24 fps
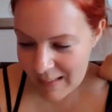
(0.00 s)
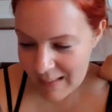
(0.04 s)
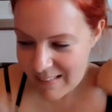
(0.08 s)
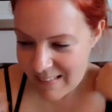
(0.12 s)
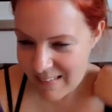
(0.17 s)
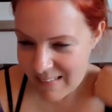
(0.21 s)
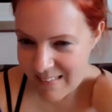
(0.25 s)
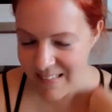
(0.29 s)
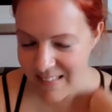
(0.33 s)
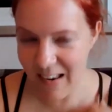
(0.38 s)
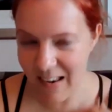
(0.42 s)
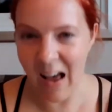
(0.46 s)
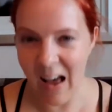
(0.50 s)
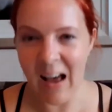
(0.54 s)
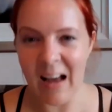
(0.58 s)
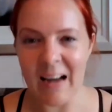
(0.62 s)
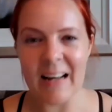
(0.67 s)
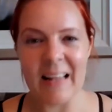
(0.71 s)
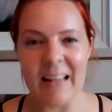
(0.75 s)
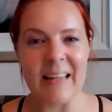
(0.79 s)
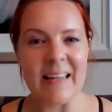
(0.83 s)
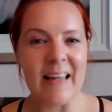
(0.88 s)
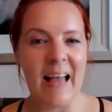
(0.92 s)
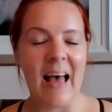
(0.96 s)
start
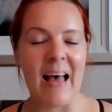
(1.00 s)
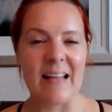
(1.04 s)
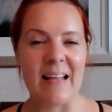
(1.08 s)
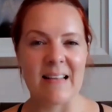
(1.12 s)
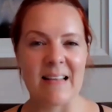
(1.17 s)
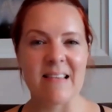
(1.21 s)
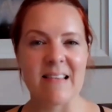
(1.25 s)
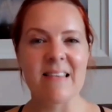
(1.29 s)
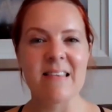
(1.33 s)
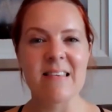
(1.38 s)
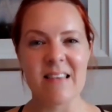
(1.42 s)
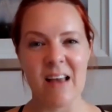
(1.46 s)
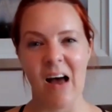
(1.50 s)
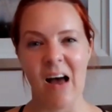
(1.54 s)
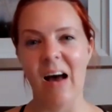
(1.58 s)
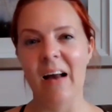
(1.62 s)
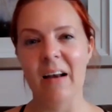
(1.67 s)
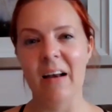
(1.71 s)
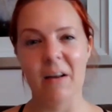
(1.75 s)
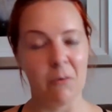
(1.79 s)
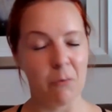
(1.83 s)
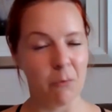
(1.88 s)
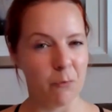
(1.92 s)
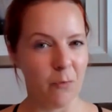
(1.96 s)
again, start
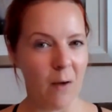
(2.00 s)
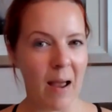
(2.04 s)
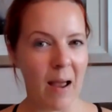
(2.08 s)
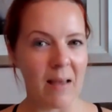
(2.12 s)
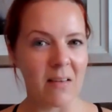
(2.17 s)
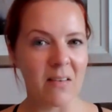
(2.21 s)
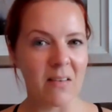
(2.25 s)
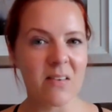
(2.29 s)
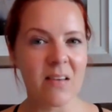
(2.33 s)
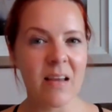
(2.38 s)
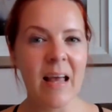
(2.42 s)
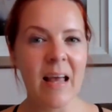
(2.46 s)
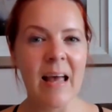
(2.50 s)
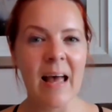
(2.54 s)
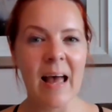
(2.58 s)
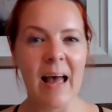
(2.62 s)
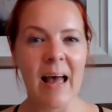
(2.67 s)
afresh.